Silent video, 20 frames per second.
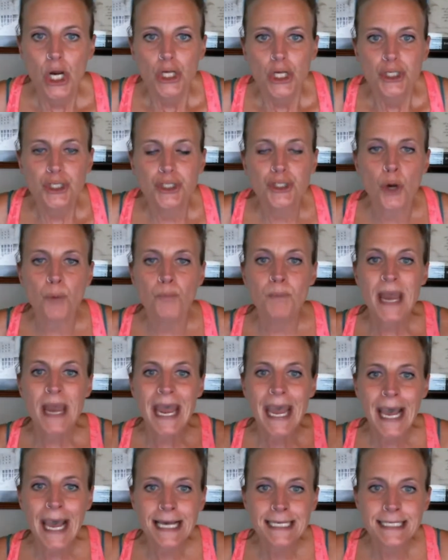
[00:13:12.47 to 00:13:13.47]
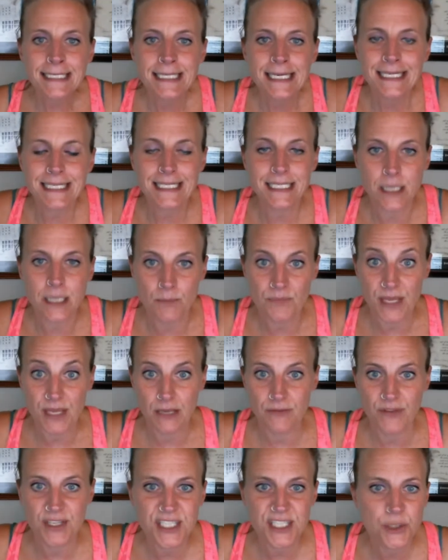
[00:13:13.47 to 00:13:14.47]
So passing
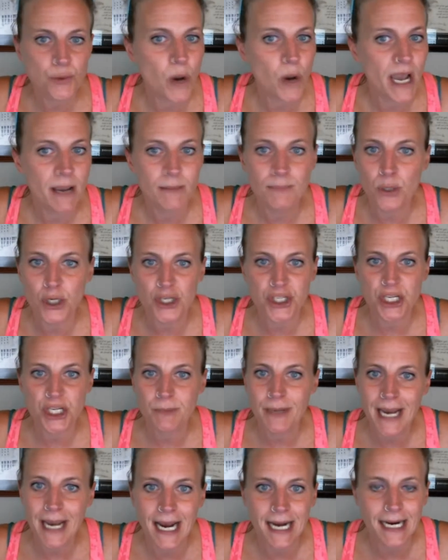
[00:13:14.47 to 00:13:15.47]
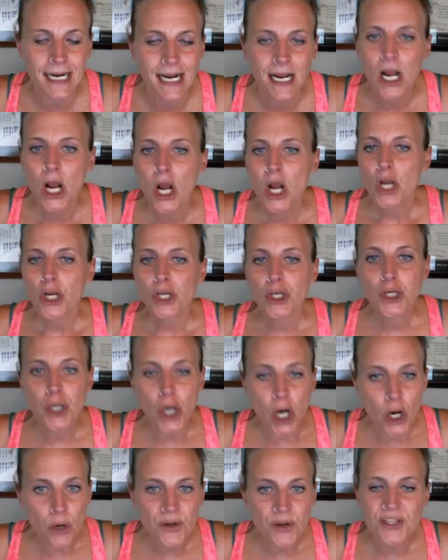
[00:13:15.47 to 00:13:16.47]
something, this is why I'm pushing back.
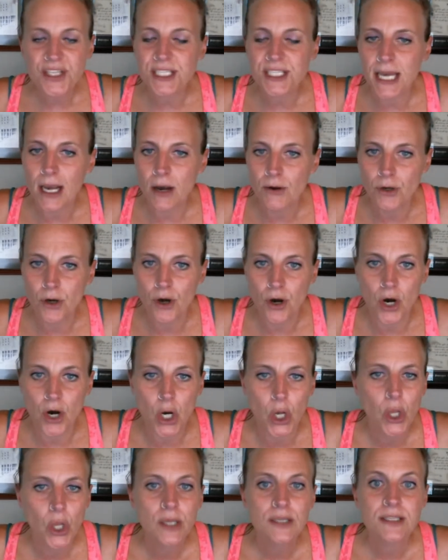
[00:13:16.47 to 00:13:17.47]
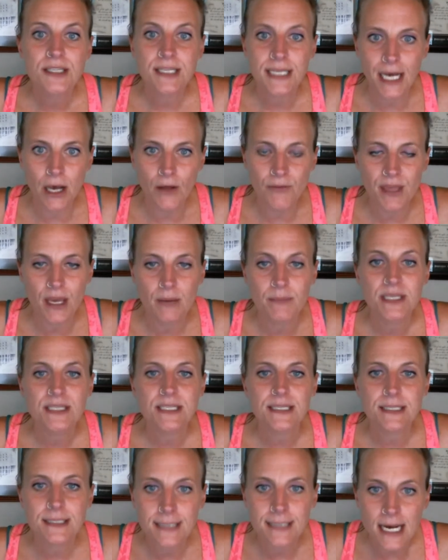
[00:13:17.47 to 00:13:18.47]
Go to the town hall, tell them
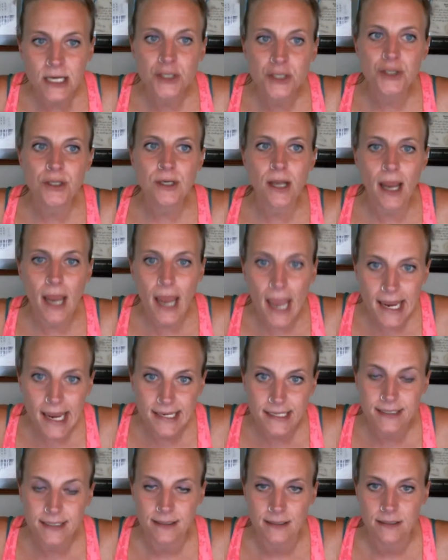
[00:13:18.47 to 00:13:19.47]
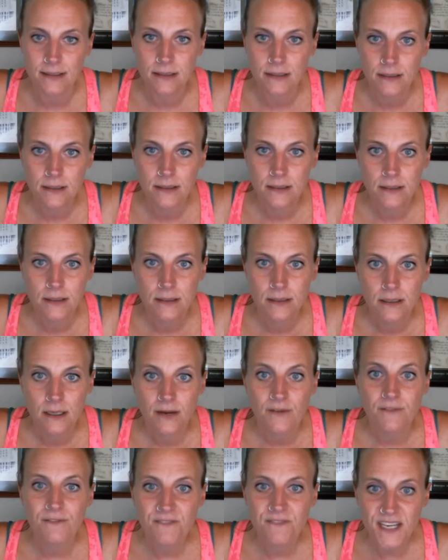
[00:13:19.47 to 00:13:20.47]
Section 8
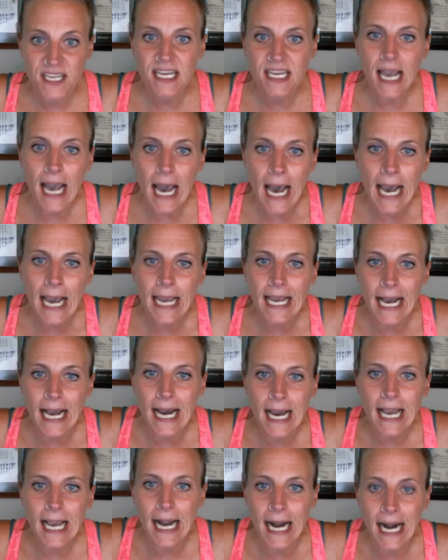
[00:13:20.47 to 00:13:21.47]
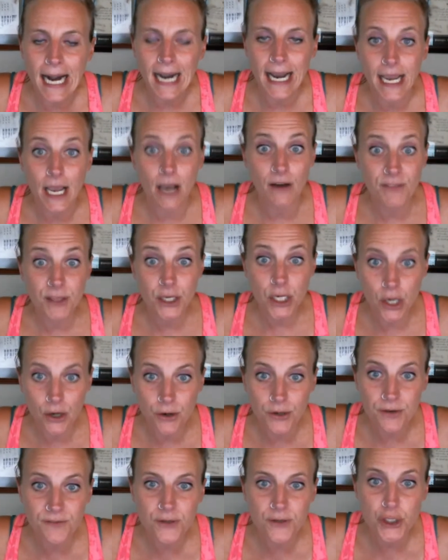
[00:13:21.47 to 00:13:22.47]
VIII of the
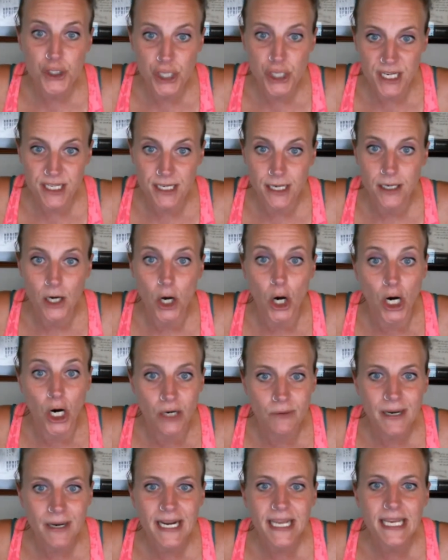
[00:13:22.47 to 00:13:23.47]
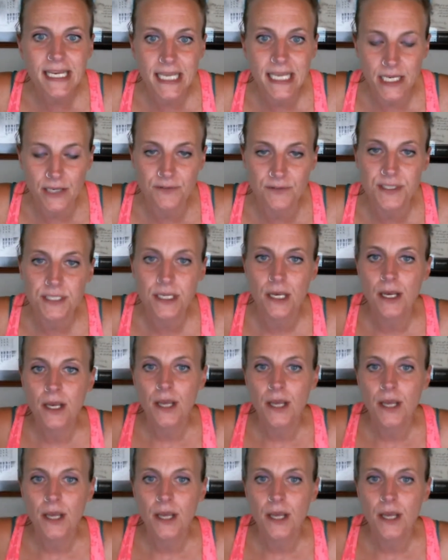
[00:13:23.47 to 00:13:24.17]
Code of Virginia already gives